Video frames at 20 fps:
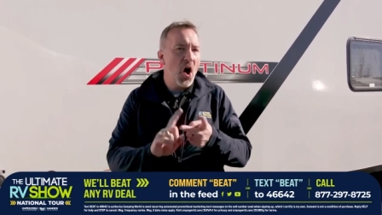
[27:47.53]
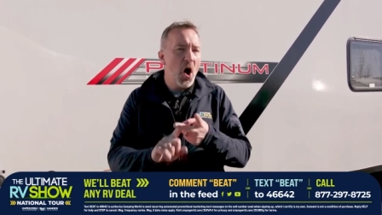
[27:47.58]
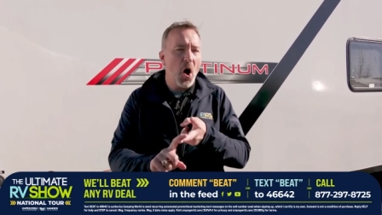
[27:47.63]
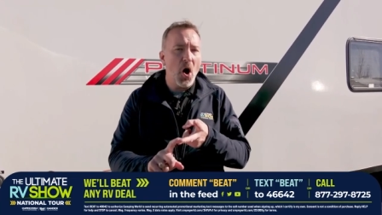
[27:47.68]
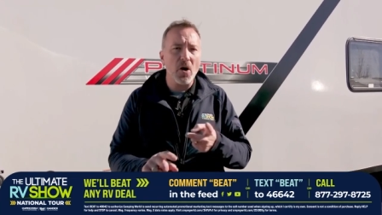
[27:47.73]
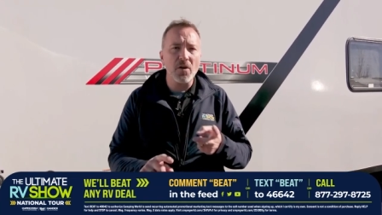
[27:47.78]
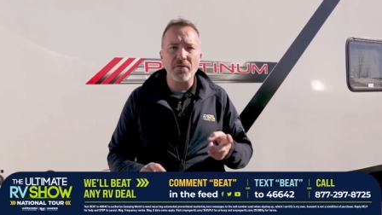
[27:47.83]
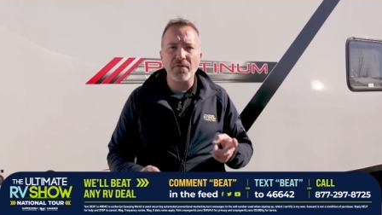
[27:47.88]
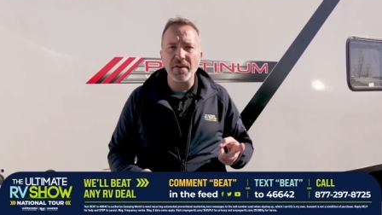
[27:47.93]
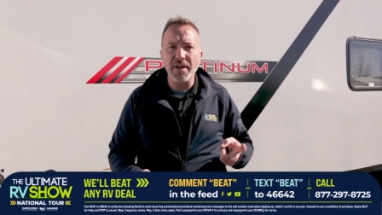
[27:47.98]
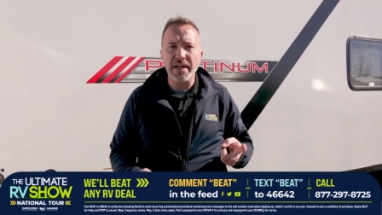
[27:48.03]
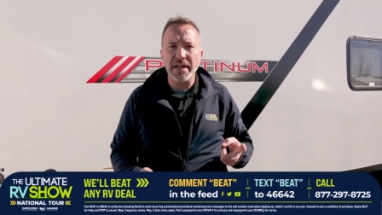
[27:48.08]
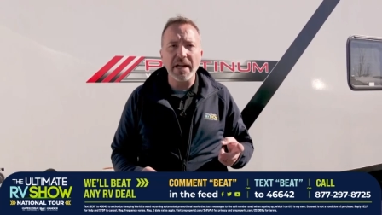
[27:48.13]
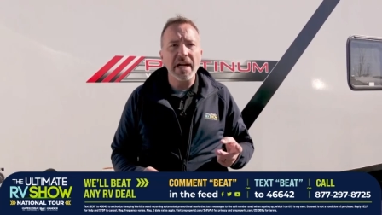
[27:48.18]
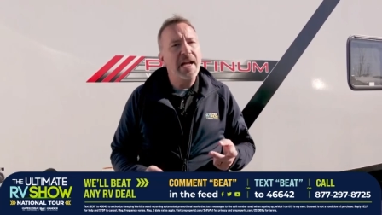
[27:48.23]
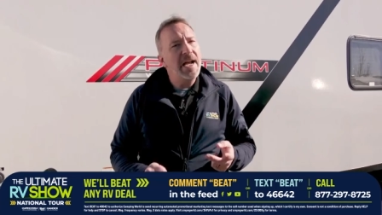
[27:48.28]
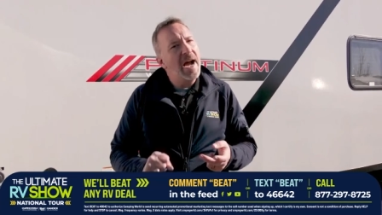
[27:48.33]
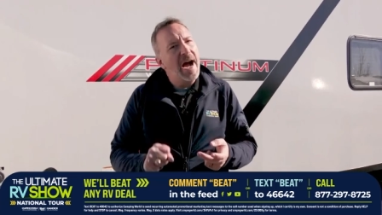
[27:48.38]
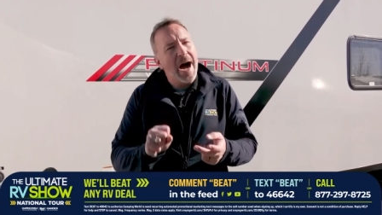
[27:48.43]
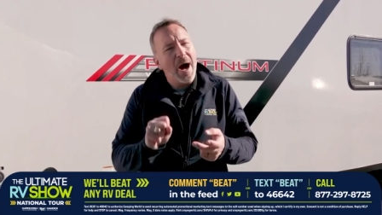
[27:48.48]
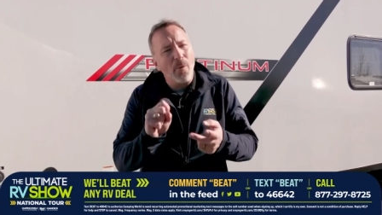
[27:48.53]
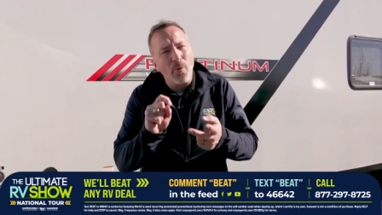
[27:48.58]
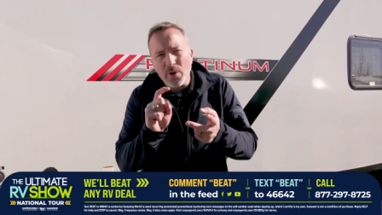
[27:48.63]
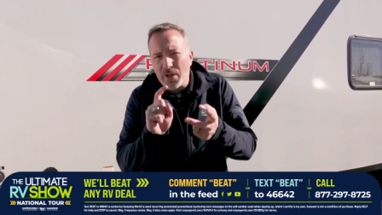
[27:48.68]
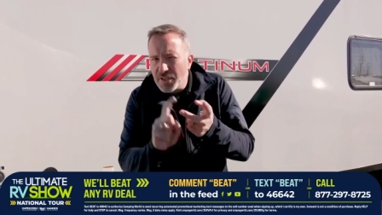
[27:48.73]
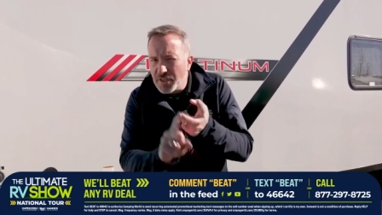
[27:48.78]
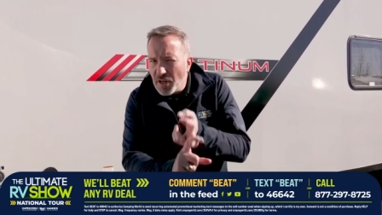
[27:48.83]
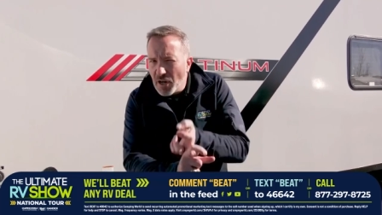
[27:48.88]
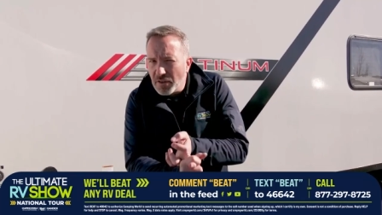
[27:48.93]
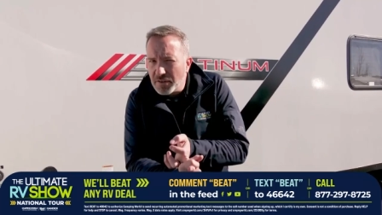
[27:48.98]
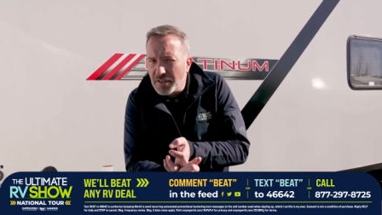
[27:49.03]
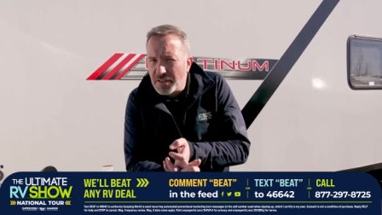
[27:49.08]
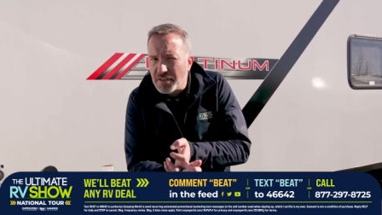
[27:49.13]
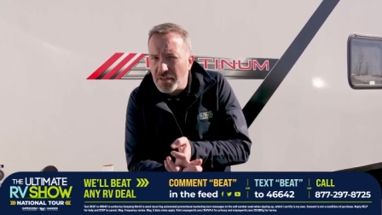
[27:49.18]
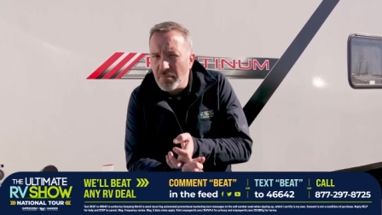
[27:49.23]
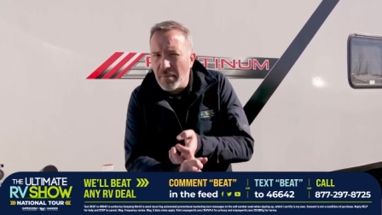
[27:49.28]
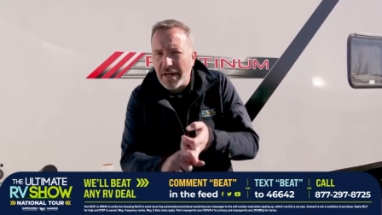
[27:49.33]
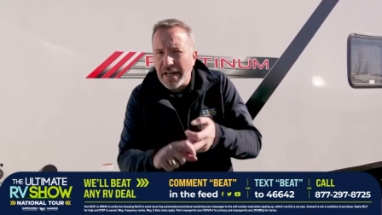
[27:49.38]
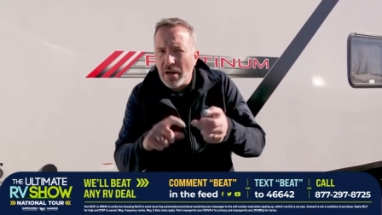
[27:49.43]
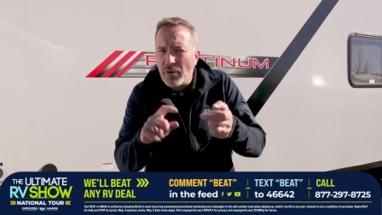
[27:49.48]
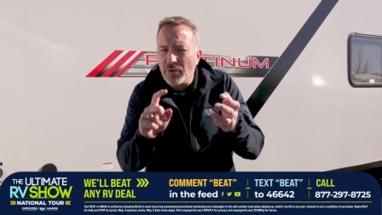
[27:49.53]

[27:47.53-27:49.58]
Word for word: RV, I want to talk to somebody.